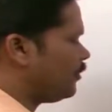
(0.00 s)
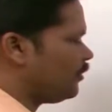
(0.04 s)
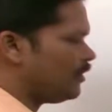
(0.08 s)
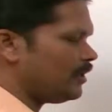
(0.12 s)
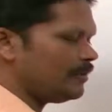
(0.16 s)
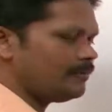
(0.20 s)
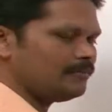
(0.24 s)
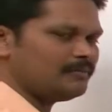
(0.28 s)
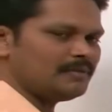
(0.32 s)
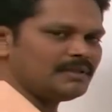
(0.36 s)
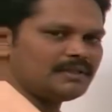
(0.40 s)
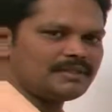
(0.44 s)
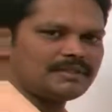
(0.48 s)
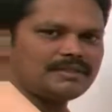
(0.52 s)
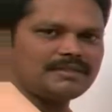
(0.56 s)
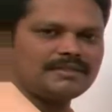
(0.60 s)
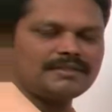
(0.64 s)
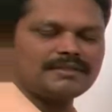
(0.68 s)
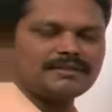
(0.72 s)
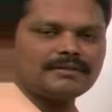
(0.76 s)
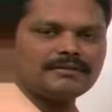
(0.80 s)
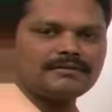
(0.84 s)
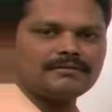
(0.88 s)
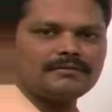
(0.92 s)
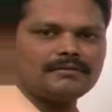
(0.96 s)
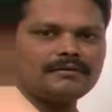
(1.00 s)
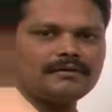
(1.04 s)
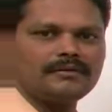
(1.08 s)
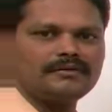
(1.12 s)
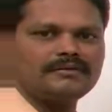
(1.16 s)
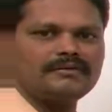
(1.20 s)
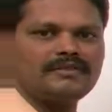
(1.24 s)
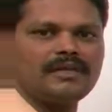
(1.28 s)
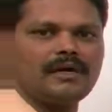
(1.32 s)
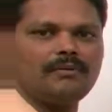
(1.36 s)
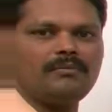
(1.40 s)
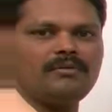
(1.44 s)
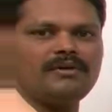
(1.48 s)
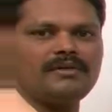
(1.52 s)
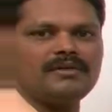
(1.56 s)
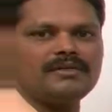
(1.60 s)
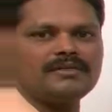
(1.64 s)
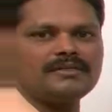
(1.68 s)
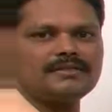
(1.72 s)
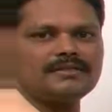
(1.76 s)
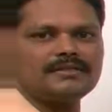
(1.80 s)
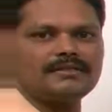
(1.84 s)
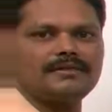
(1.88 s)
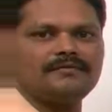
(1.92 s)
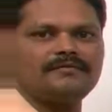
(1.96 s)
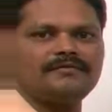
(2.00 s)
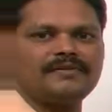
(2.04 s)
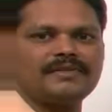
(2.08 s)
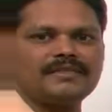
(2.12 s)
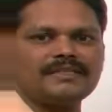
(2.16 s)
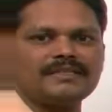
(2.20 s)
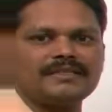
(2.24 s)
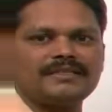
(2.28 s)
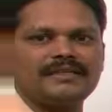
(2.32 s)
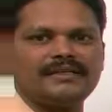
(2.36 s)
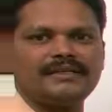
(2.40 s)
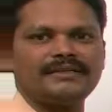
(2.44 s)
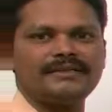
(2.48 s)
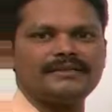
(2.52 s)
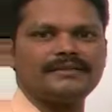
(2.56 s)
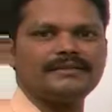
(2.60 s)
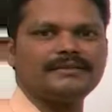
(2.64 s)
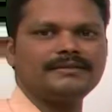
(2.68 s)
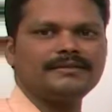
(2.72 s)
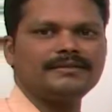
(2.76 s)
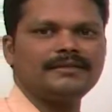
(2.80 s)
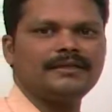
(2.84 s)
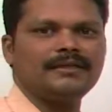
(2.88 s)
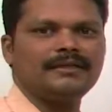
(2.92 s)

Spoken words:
numbers, W is the first letter.